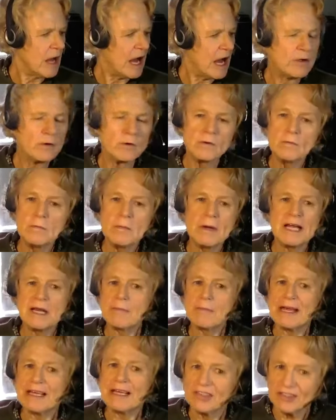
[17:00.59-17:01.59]
I couldn't
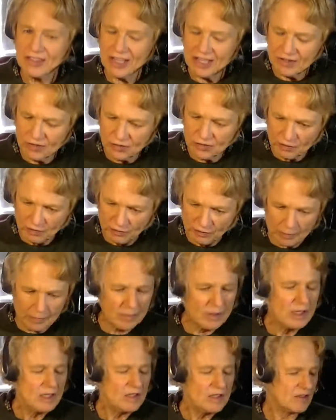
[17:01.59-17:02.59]
really make sense of
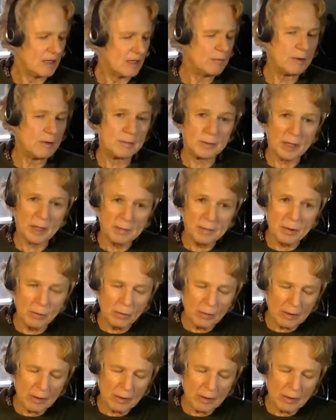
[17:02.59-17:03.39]
them. Some mm. were proper